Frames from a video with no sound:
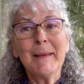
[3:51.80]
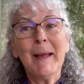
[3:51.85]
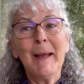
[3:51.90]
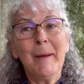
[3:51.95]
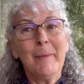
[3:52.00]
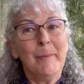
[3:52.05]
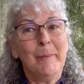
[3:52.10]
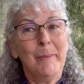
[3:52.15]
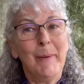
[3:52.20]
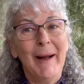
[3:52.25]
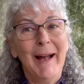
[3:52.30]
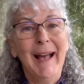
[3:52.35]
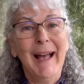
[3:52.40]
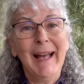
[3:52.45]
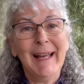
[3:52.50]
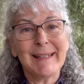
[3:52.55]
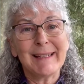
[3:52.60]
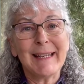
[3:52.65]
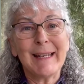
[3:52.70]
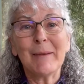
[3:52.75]

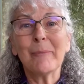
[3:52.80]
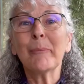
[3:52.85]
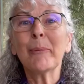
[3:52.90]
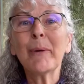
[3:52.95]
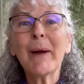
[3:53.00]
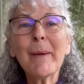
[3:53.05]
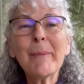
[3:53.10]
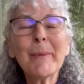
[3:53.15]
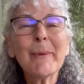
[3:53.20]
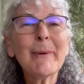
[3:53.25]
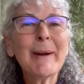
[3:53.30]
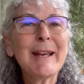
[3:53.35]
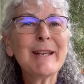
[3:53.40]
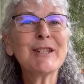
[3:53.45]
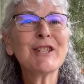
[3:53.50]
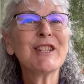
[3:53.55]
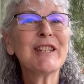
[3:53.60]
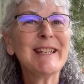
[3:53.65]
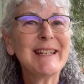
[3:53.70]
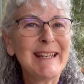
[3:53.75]
but
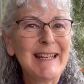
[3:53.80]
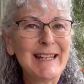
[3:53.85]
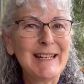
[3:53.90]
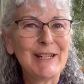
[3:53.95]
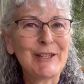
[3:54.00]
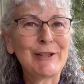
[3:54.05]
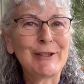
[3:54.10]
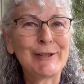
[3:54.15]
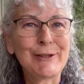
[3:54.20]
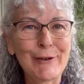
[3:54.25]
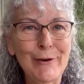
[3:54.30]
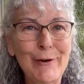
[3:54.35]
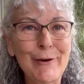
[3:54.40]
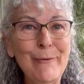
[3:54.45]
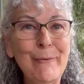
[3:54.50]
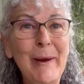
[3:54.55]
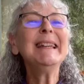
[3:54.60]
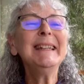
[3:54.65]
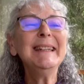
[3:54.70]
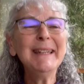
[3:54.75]
preparation in a
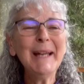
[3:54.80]
certain way.